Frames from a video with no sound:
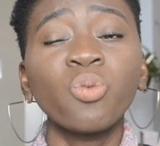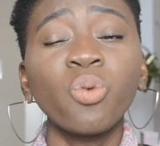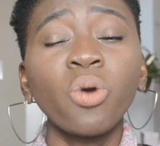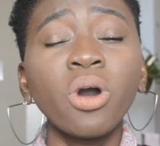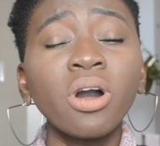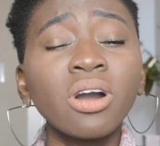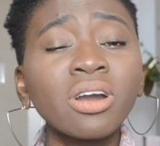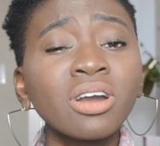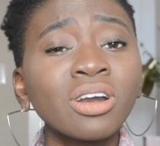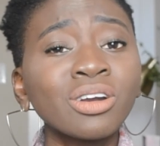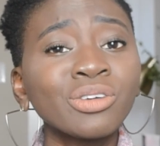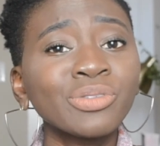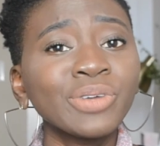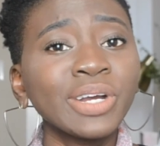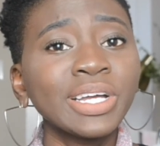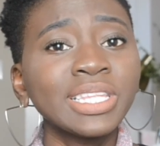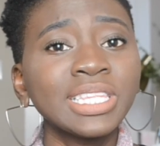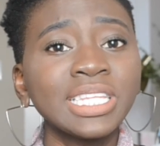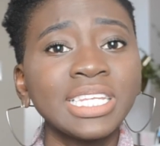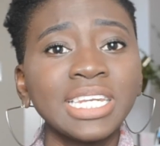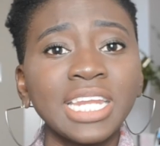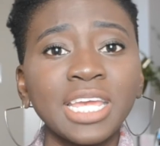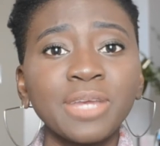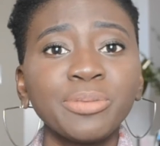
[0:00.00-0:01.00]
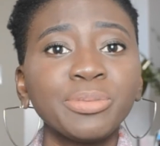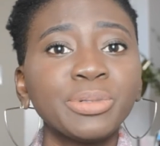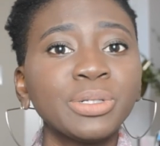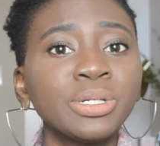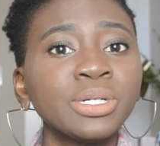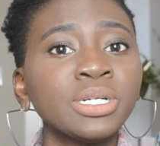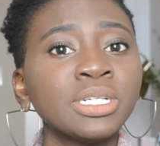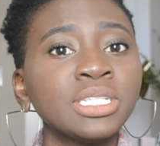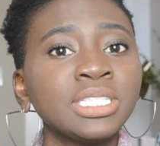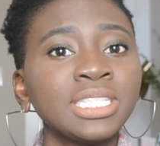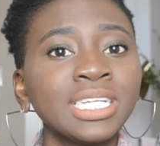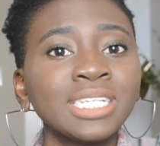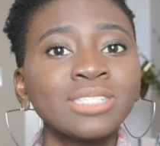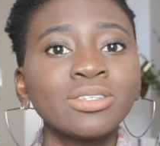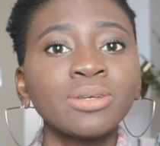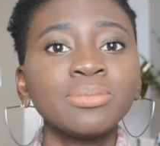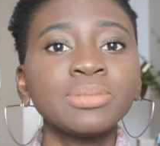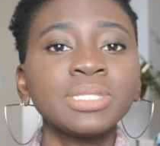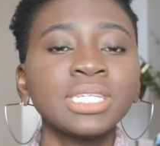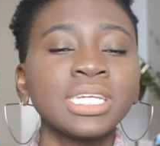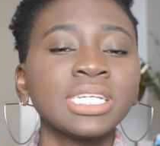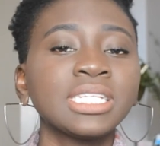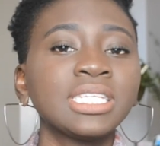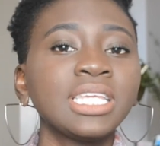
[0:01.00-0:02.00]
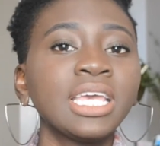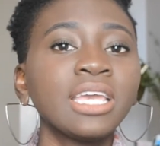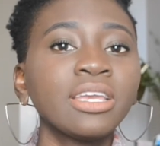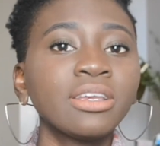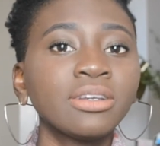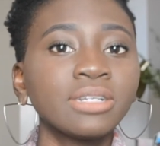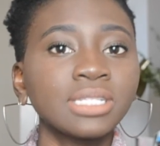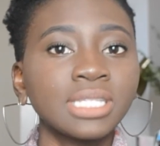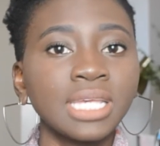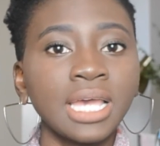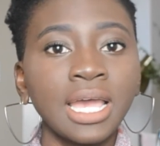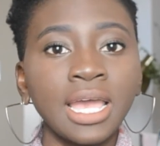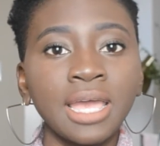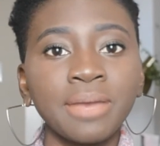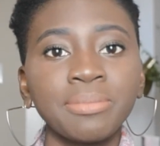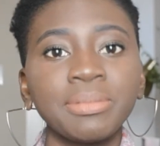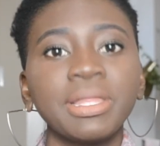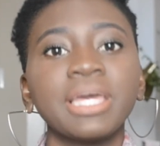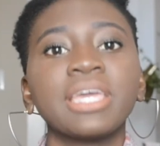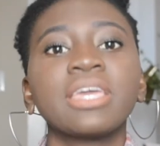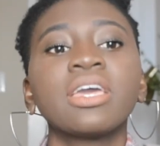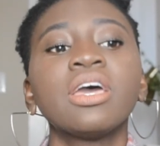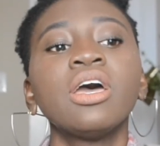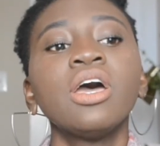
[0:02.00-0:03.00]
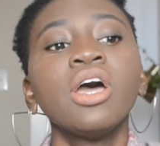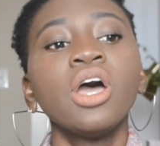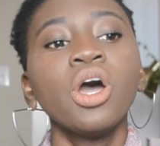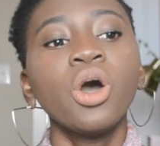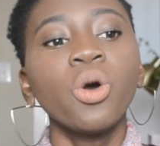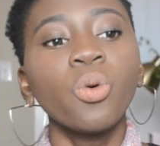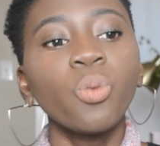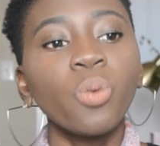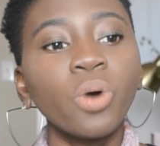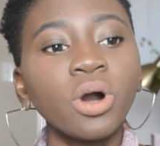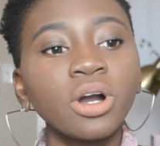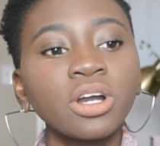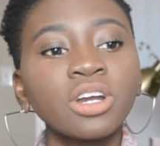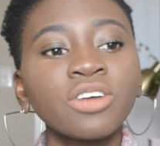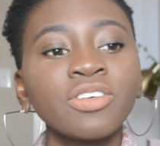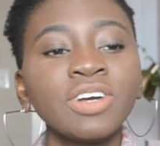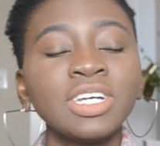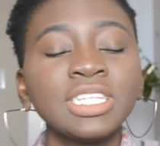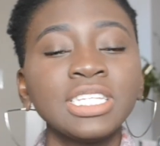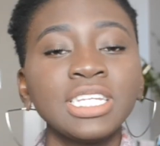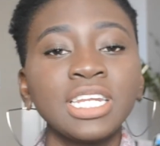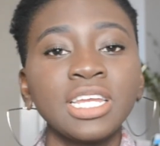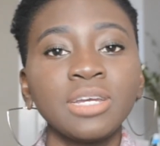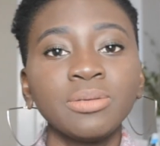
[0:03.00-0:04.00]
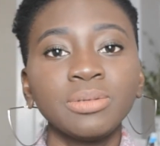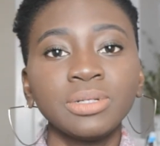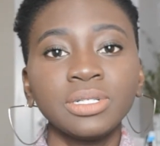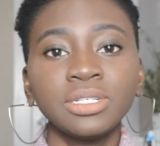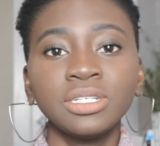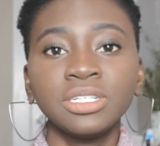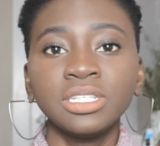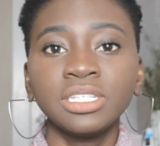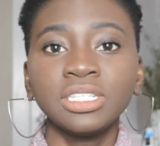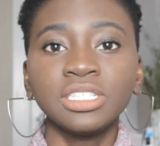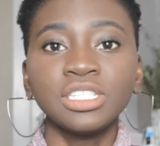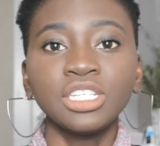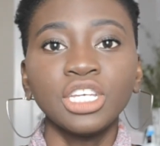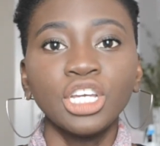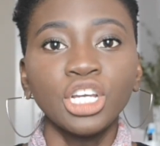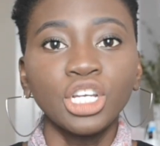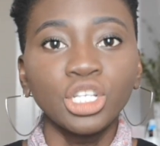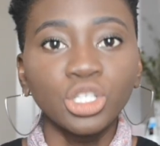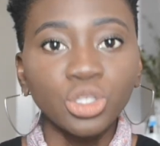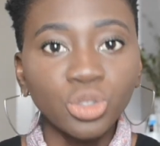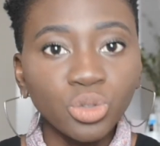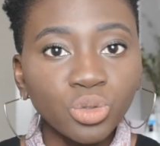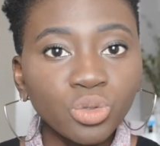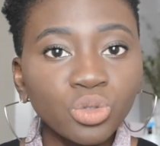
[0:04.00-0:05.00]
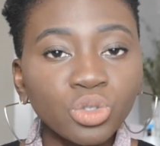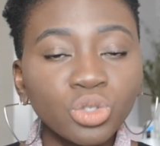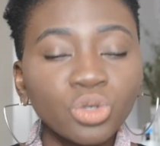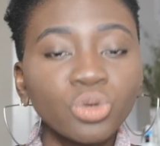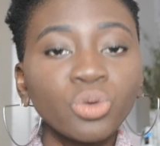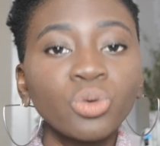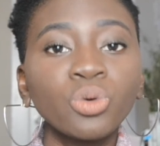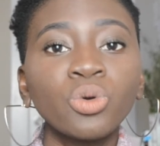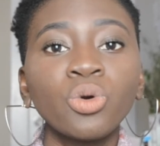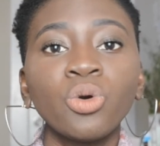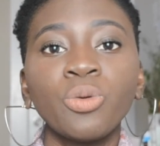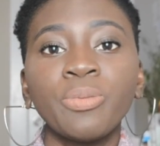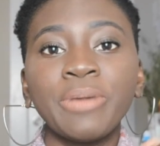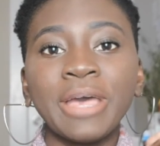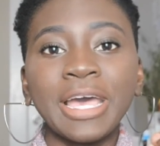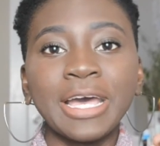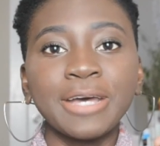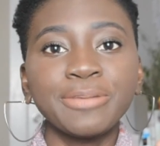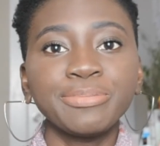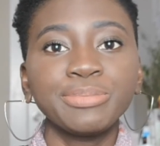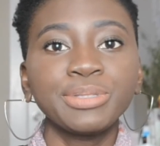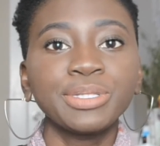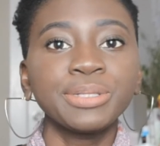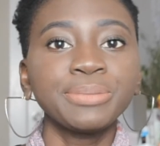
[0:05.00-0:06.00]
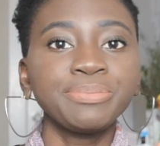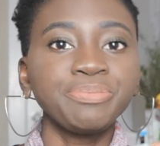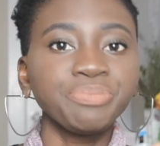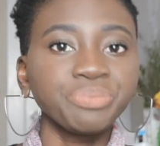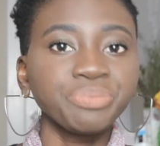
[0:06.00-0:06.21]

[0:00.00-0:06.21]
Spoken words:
Walk around the neighborhoods. That's what I'm saying. Take your time. Like, walk around the neighborhoods. Use Google Maps